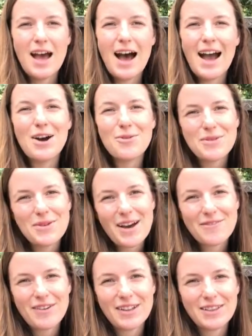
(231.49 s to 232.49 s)
I hope you
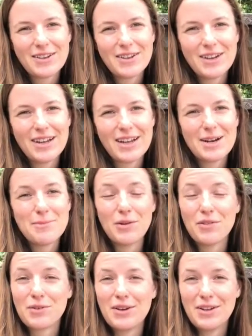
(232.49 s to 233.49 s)
had fun learning about
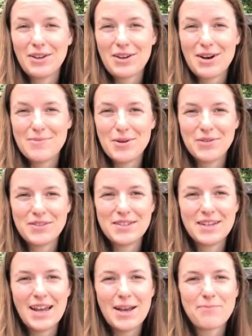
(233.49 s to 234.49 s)
soil and compost
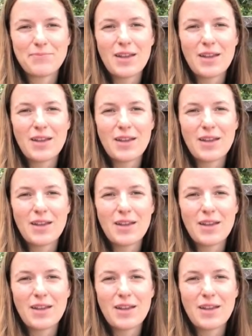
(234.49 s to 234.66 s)
today,